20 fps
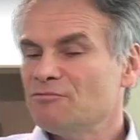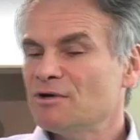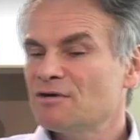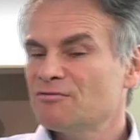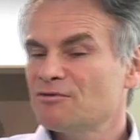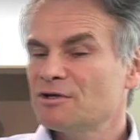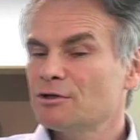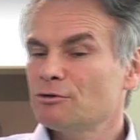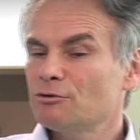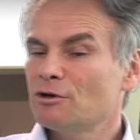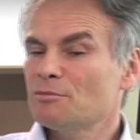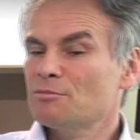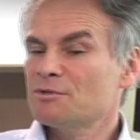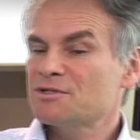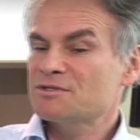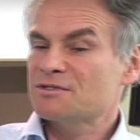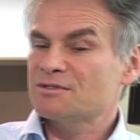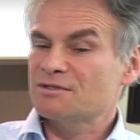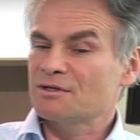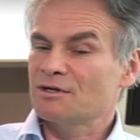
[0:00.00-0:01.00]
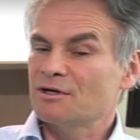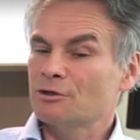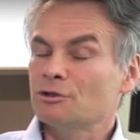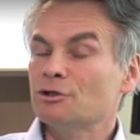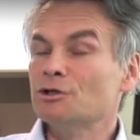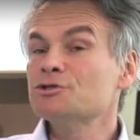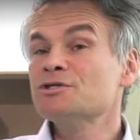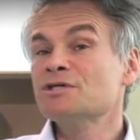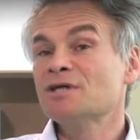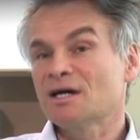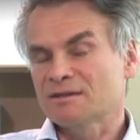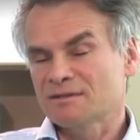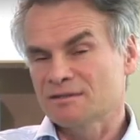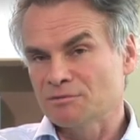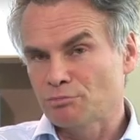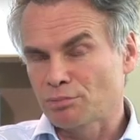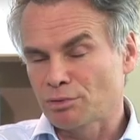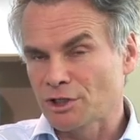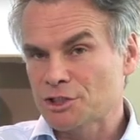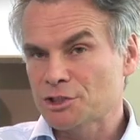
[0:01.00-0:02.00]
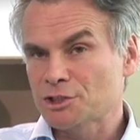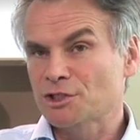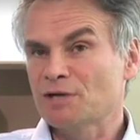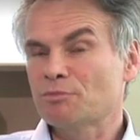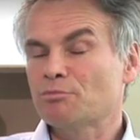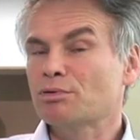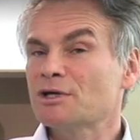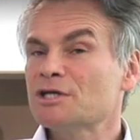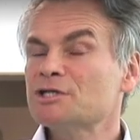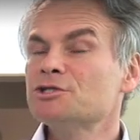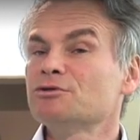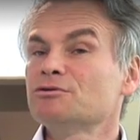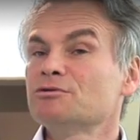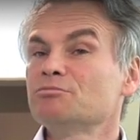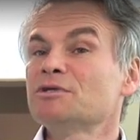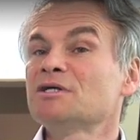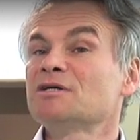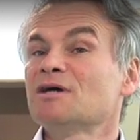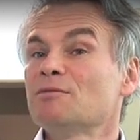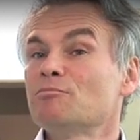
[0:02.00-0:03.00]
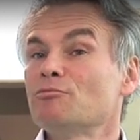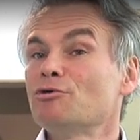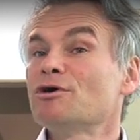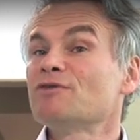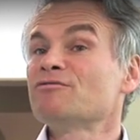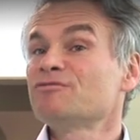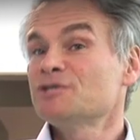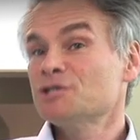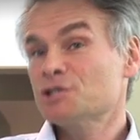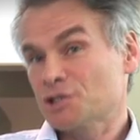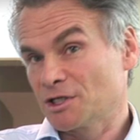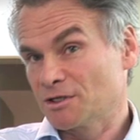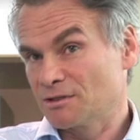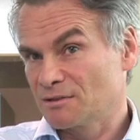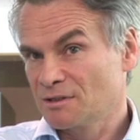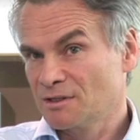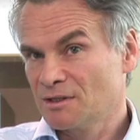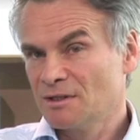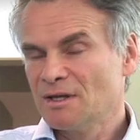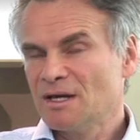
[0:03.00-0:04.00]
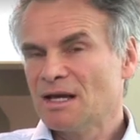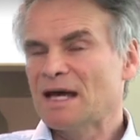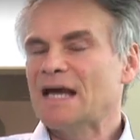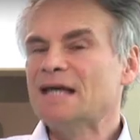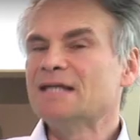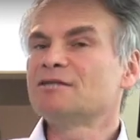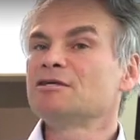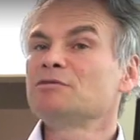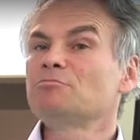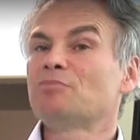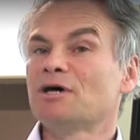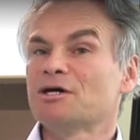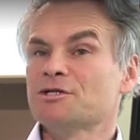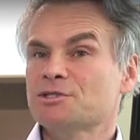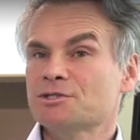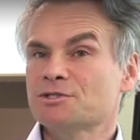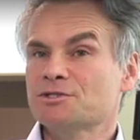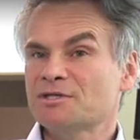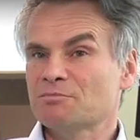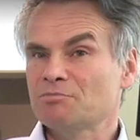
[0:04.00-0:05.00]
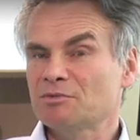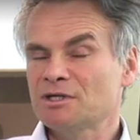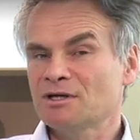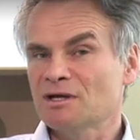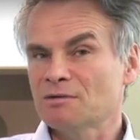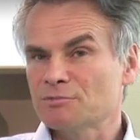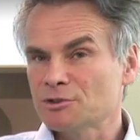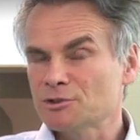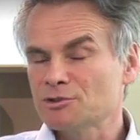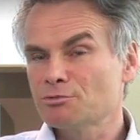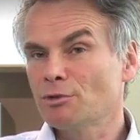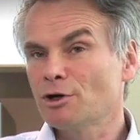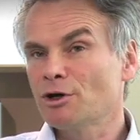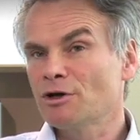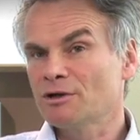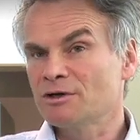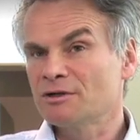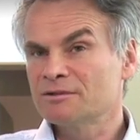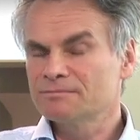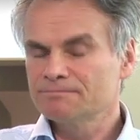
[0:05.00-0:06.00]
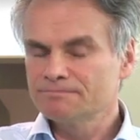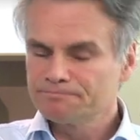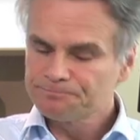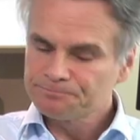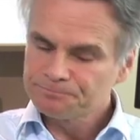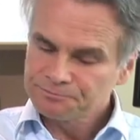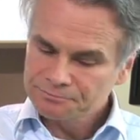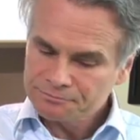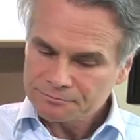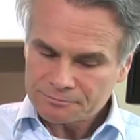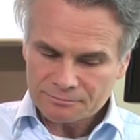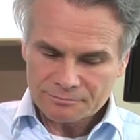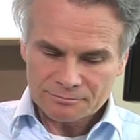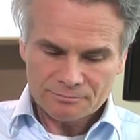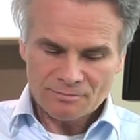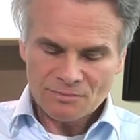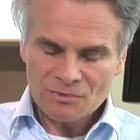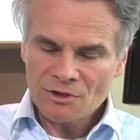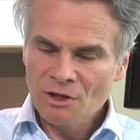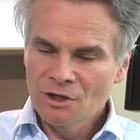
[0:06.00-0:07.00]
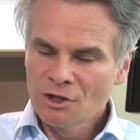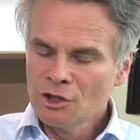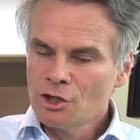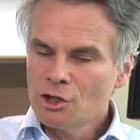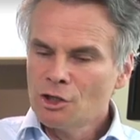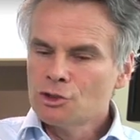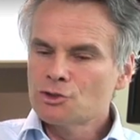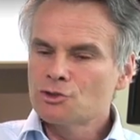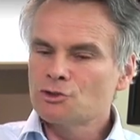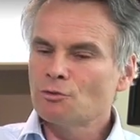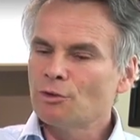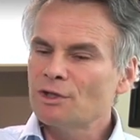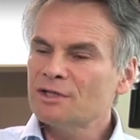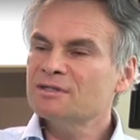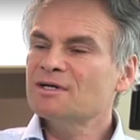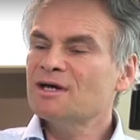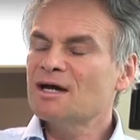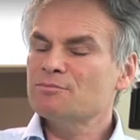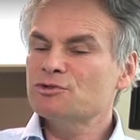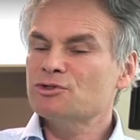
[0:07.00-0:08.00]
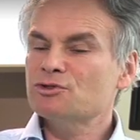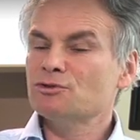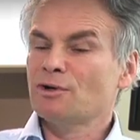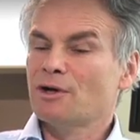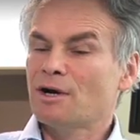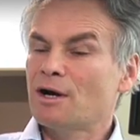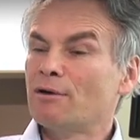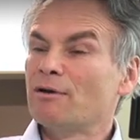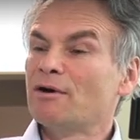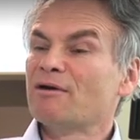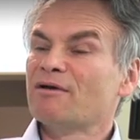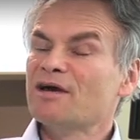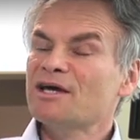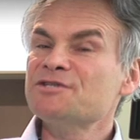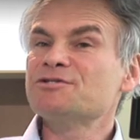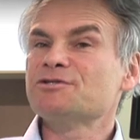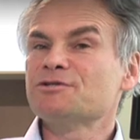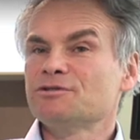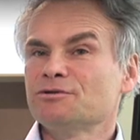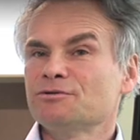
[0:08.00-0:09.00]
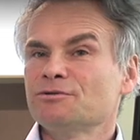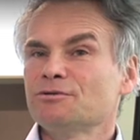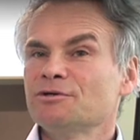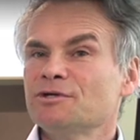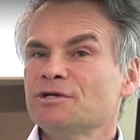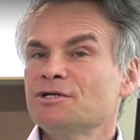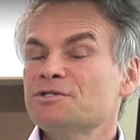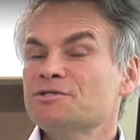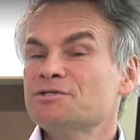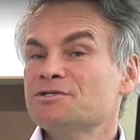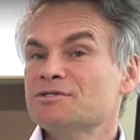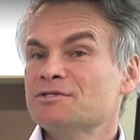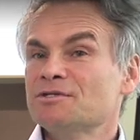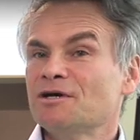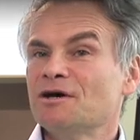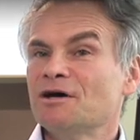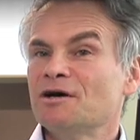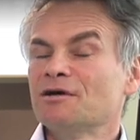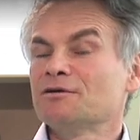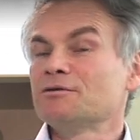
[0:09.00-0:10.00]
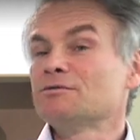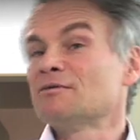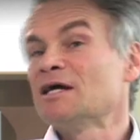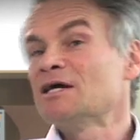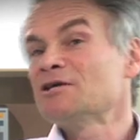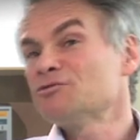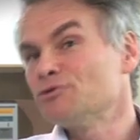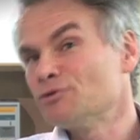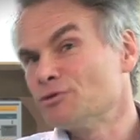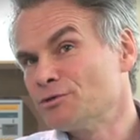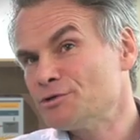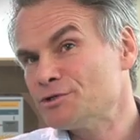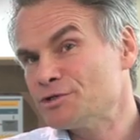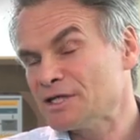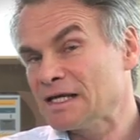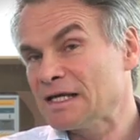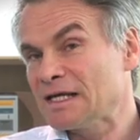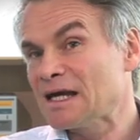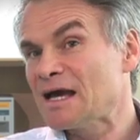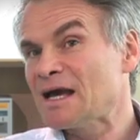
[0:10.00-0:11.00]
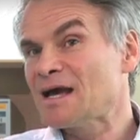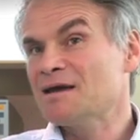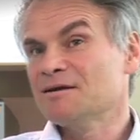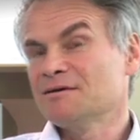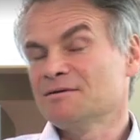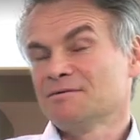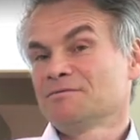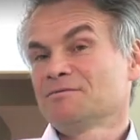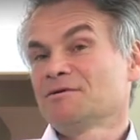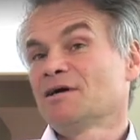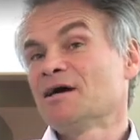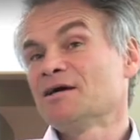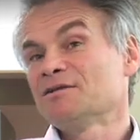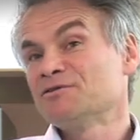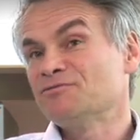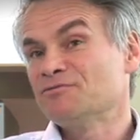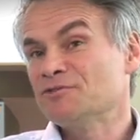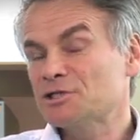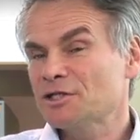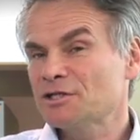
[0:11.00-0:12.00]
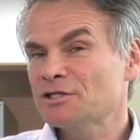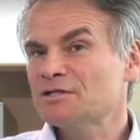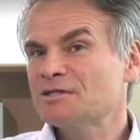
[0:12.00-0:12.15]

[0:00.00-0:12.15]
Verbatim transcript: We have an enormous uh, cost cutting pressure, a pressure to become more efficient. IT budgets are becoming smaller. So, what comes to our rescue is uh, grand old AI, artificial